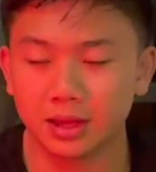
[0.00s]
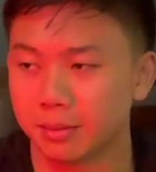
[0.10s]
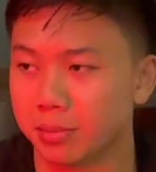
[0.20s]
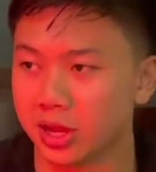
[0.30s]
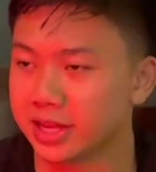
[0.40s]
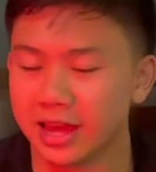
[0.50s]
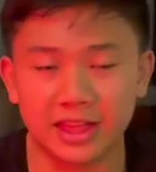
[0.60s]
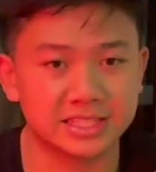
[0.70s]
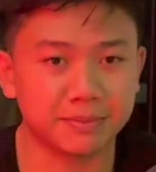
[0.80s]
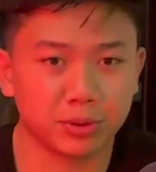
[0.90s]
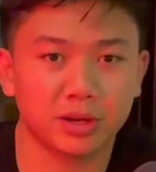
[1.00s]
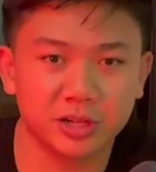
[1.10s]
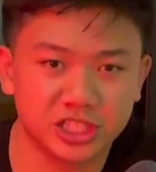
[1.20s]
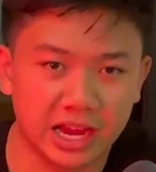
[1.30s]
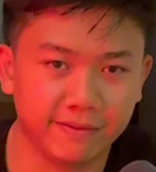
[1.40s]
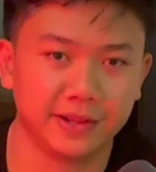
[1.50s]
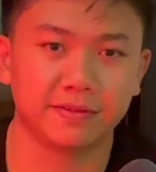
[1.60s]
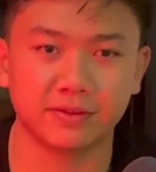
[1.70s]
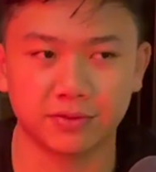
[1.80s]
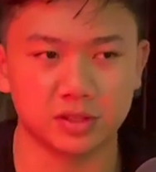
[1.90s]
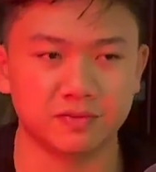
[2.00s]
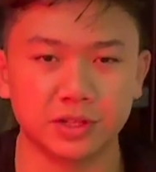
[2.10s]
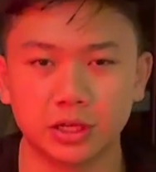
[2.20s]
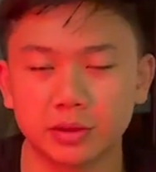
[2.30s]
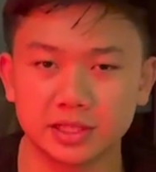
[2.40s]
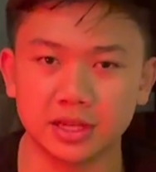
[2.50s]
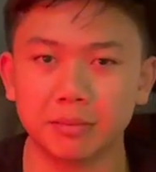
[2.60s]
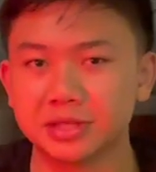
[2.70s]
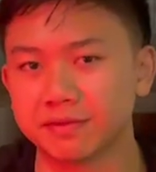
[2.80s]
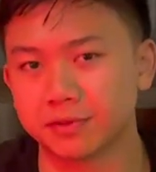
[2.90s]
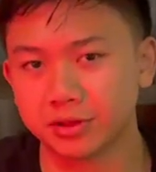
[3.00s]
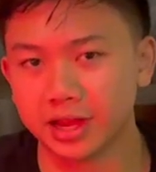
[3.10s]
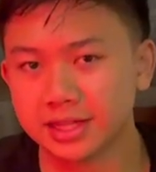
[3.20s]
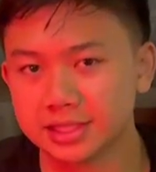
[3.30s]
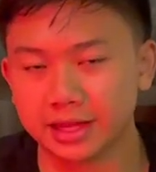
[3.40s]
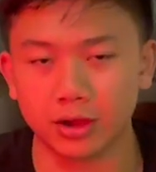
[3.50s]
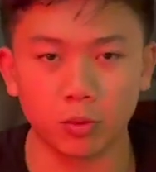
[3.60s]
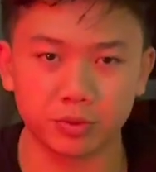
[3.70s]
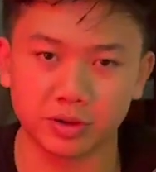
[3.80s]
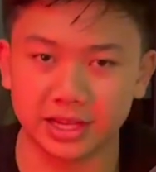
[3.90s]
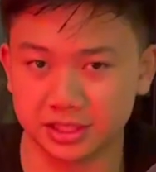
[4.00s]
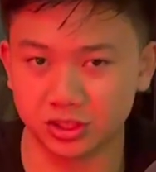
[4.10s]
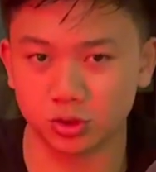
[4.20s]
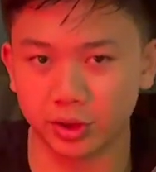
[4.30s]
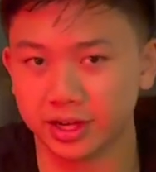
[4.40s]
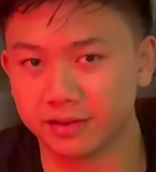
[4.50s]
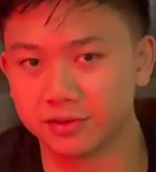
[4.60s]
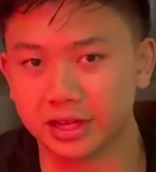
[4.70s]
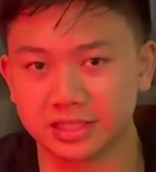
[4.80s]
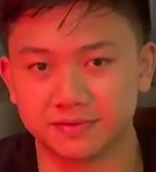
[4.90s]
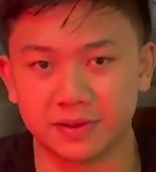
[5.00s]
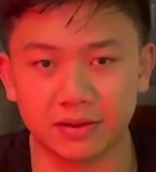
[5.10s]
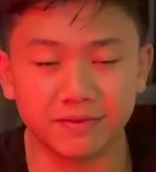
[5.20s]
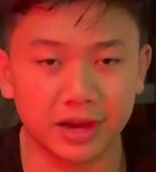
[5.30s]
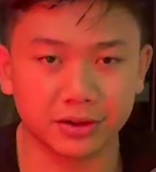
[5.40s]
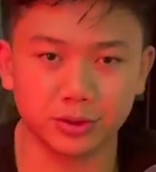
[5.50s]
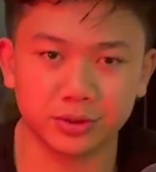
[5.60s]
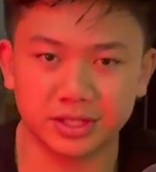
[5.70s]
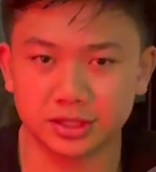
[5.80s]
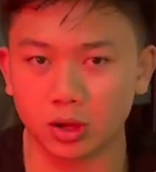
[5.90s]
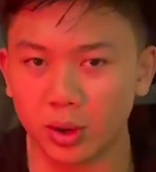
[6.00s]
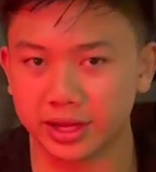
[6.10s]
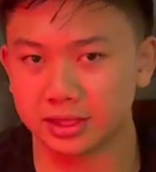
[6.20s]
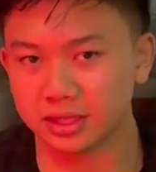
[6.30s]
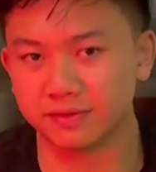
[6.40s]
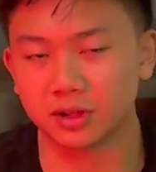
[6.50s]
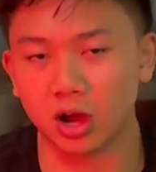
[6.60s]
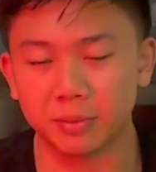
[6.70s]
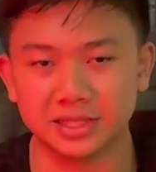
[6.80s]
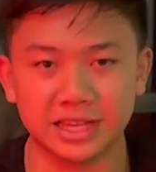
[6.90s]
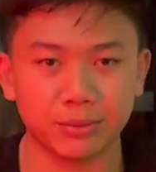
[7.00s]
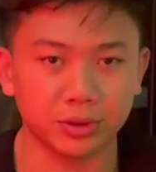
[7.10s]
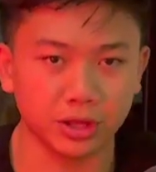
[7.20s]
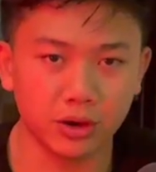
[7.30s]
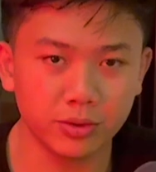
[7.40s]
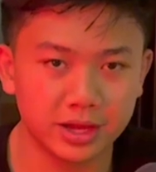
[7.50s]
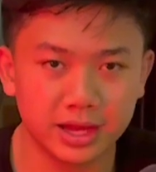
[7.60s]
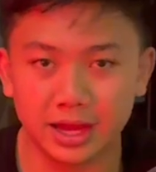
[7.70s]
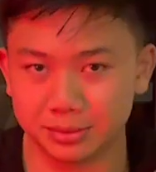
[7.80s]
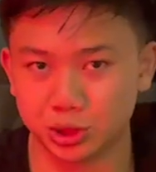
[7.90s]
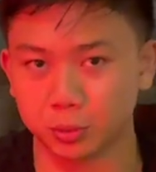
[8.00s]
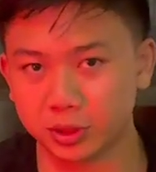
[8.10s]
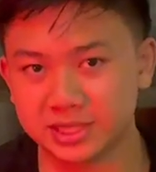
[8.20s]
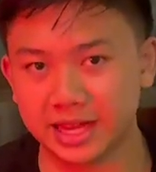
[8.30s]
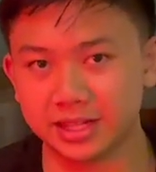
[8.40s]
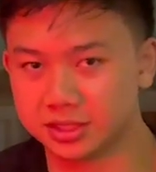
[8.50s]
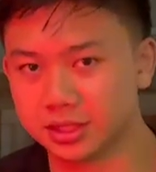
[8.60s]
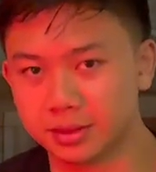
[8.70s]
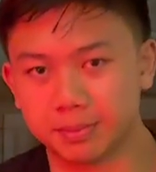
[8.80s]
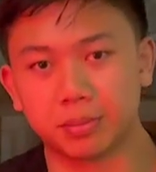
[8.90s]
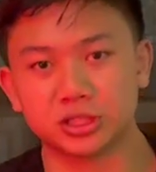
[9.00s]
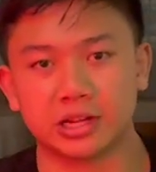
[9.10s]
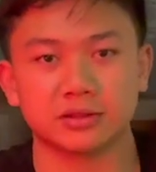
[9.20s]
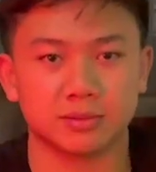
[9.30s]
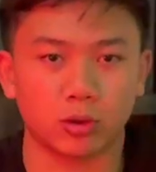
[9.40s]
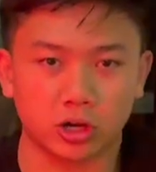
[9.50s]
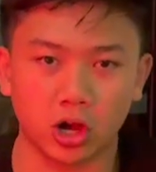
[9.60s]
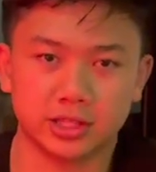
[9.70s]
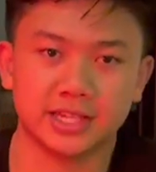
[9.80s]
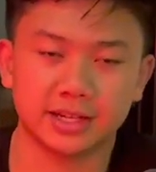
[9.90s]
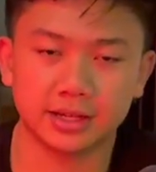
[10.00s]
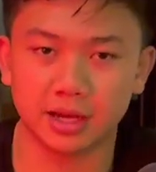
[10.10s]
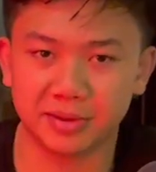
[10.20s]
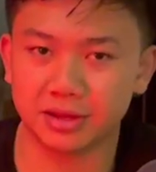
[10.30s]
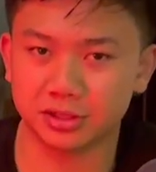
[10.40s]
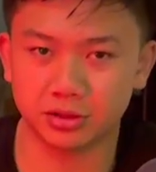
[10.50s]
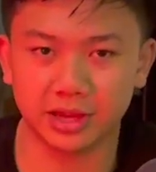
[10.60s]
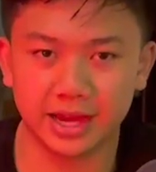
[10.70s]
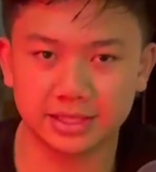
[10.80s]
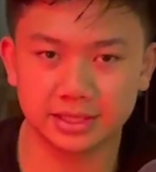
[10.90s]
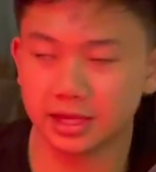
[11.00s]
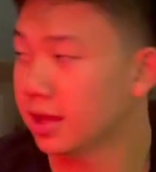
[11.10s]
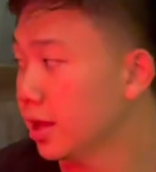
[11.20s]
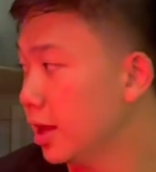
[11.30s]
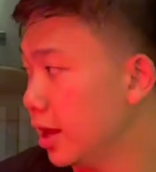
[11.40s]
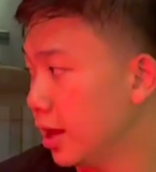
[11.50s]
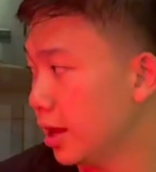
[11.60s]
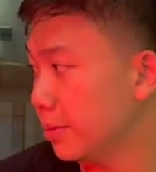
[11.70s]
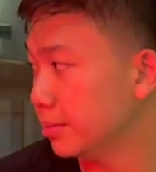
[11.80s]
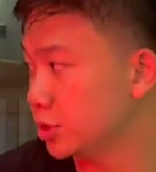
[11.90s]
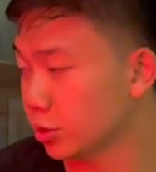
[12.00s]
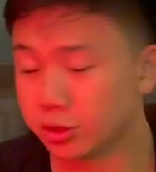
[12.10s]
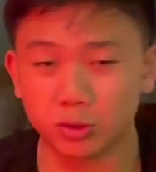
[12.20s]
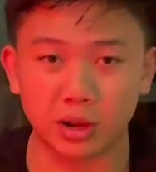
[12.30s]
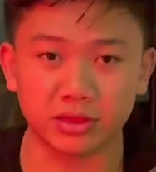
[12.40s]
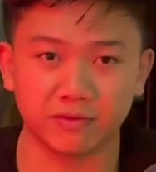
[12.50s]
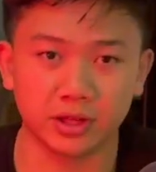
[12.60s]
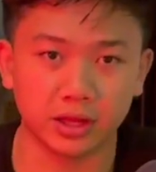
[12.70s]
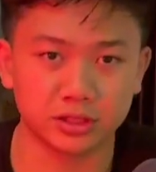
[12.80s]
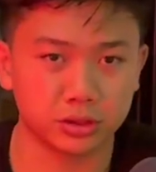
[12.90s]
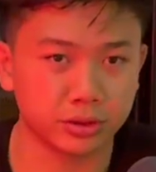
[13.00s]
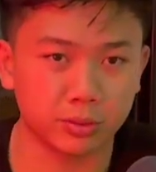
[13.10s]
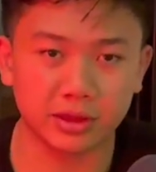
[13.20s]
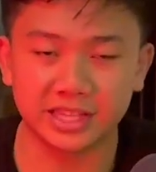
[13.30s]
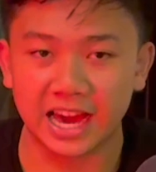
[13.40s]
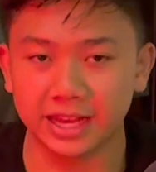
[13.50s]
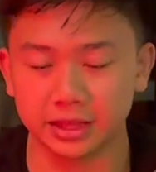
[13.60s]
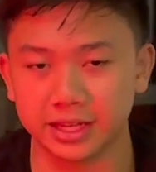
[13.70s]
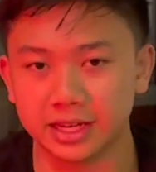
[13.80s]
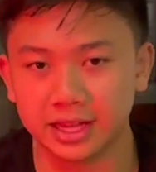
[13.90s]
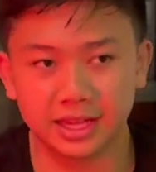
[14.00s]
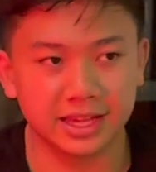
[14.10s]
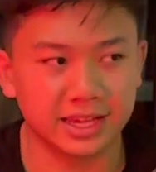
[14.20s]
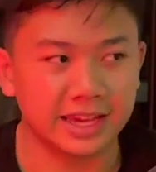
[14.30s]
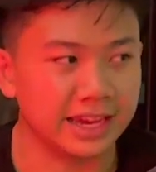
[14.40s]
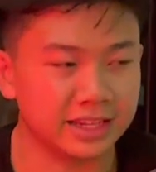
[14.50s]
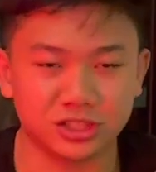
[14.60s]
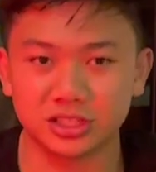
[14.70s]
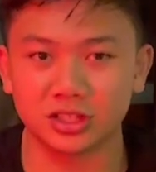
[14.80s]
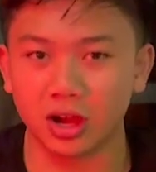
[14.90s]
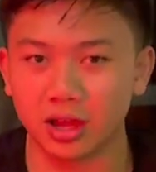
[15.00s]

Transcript: But yeah, that's pretty much everything for this video and this update for you guys. I hope you guys enjoyed. And if you guys found value in this, go ahead and leave a comment down below. I'm super excited to push out some more content coming out to you guys, showing you around the villa, showing you around the island, and just